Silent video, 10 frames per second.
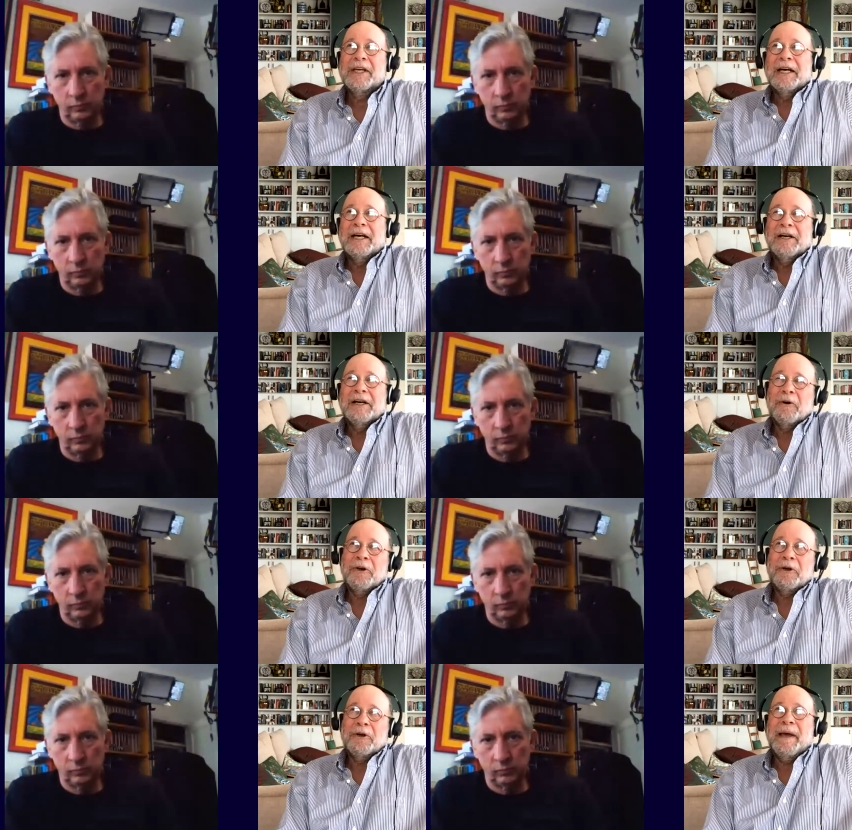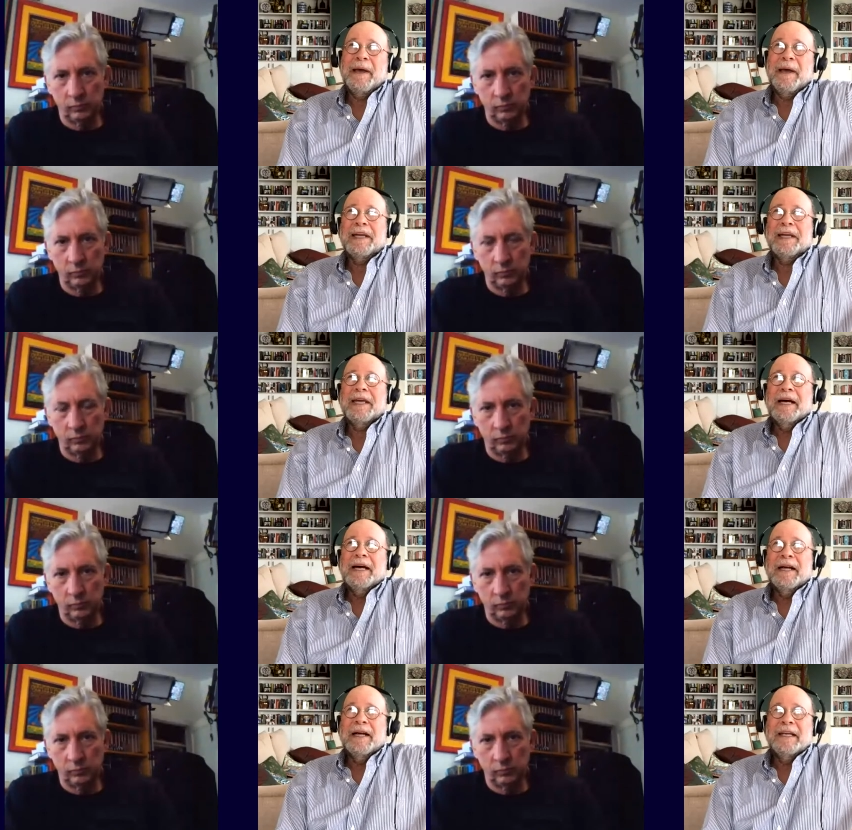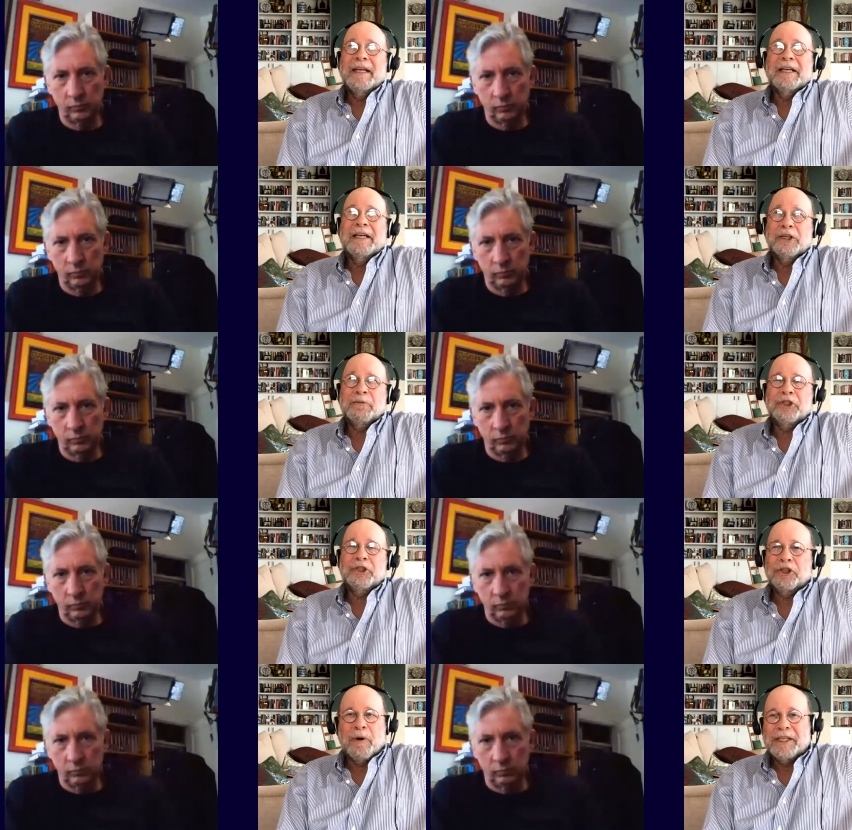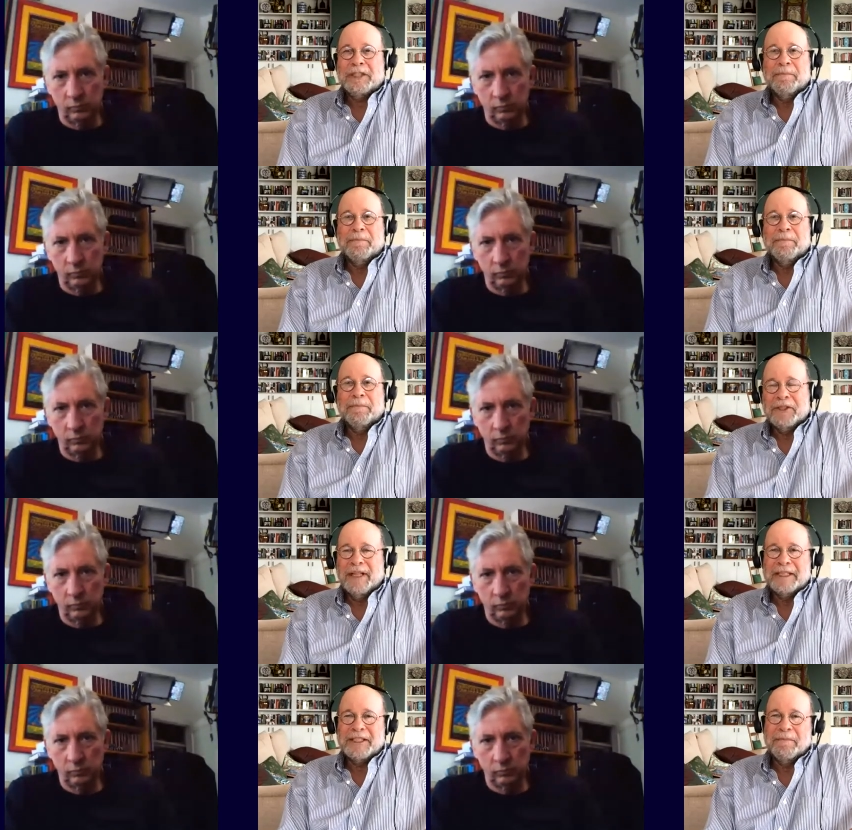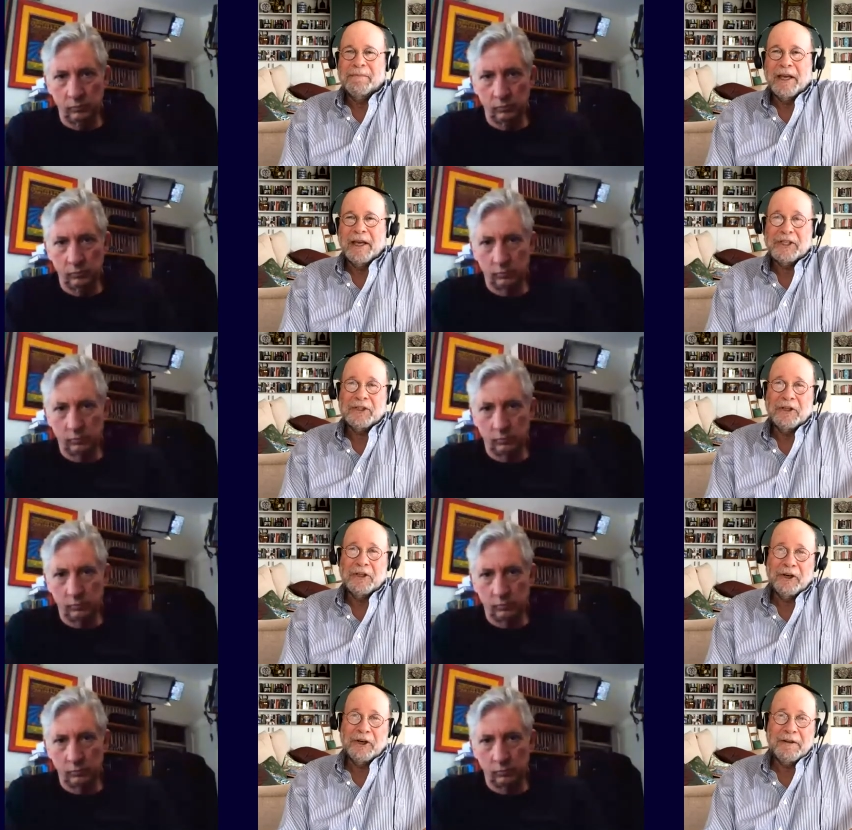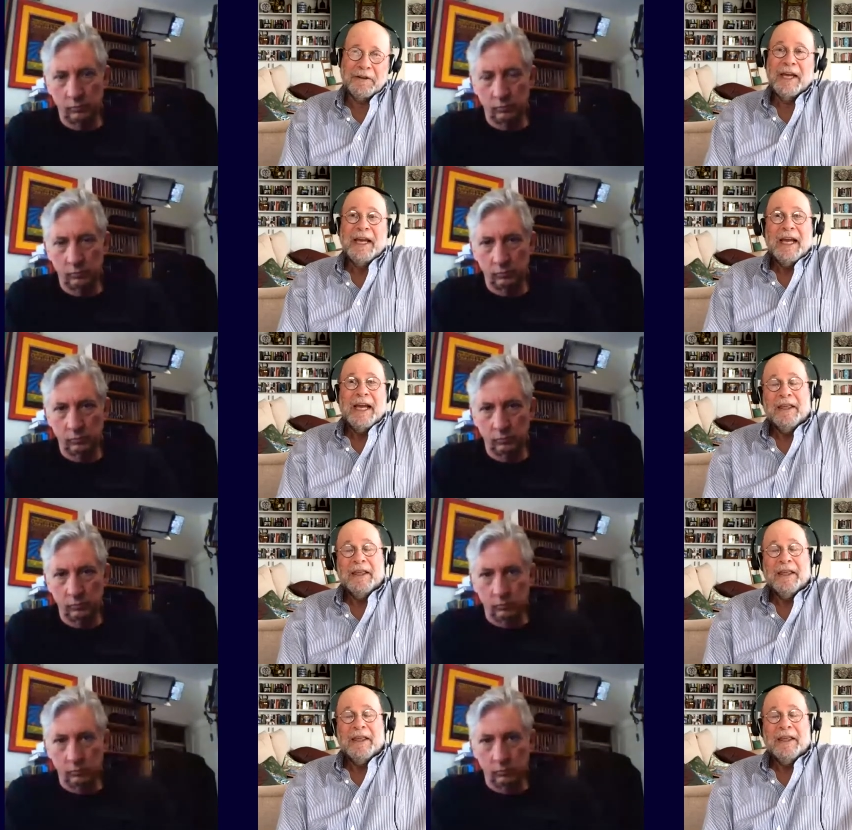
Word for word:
Speaker 1: uh, or your spending, uh, then gosh, we should try something else. And that something else is alternatives. And then the